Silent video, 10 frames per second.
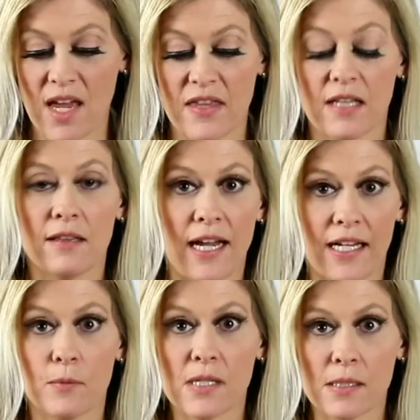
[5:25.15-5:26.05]
and then
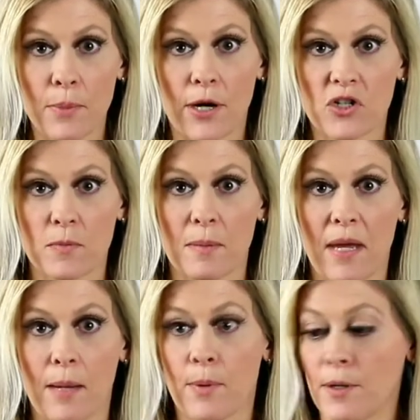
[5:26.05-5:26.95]
line it with some parchment
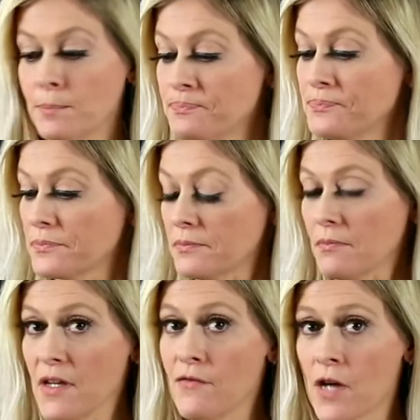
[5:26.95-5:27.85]
paper.
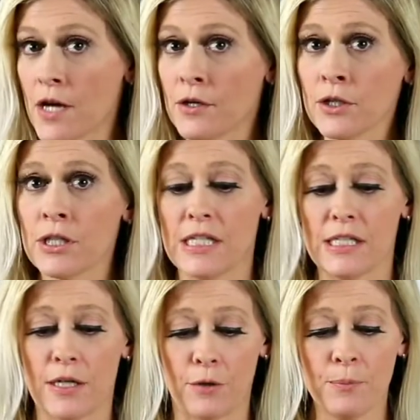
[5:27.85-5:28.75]
Got our
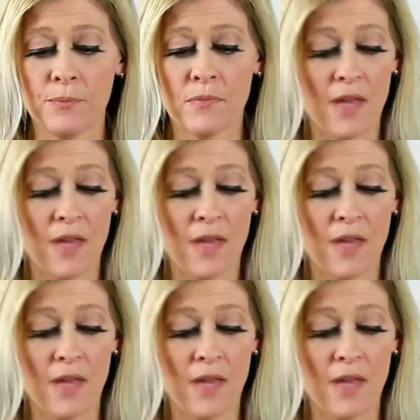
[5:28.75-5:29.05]
cookie dough.